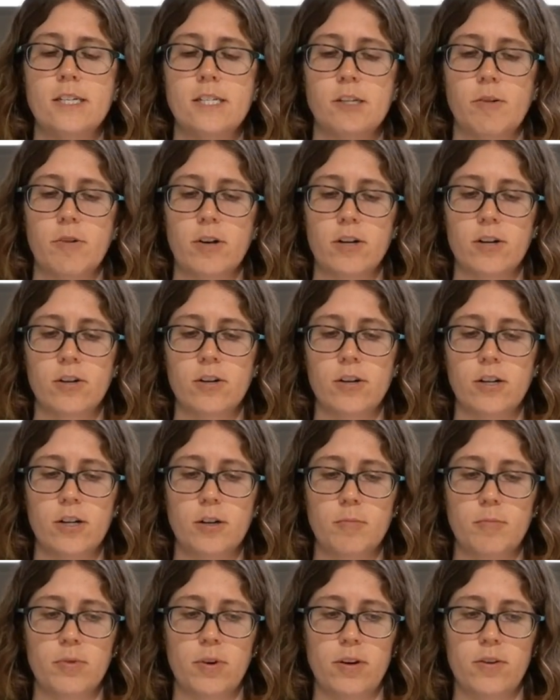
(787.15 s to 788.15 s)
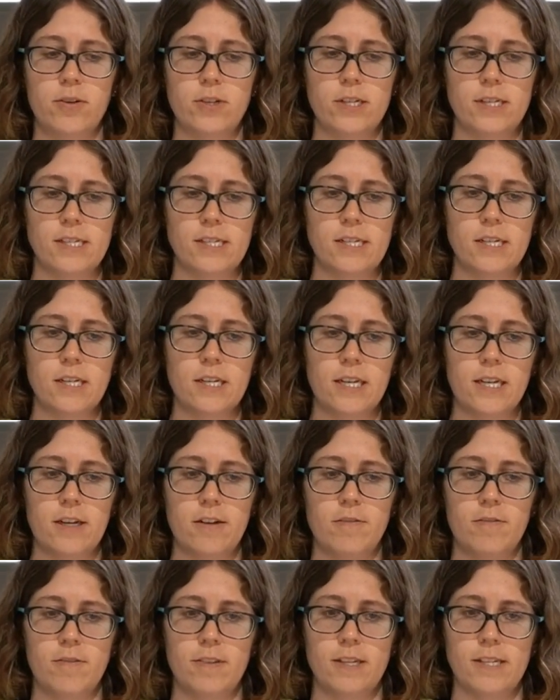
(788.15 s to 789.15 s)
So our current approach is to
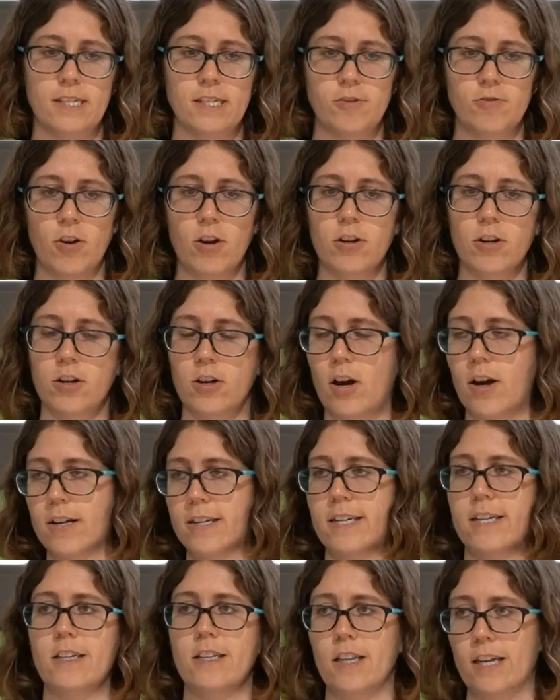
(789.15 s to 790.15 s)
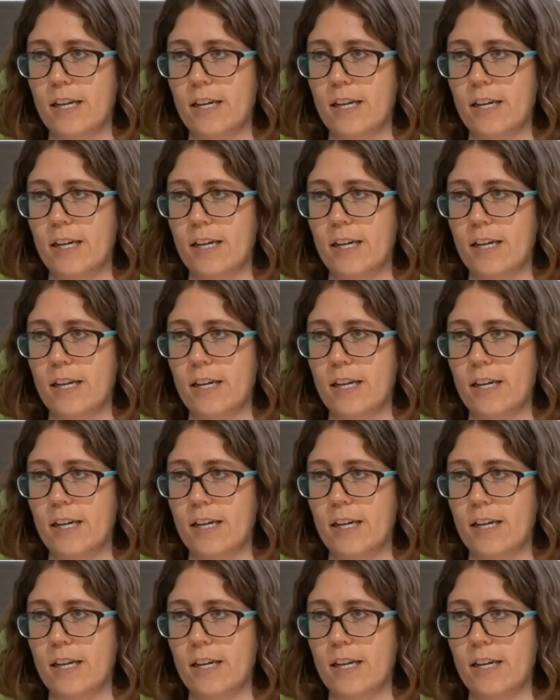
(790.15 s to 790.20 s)
give this stronger cocktail,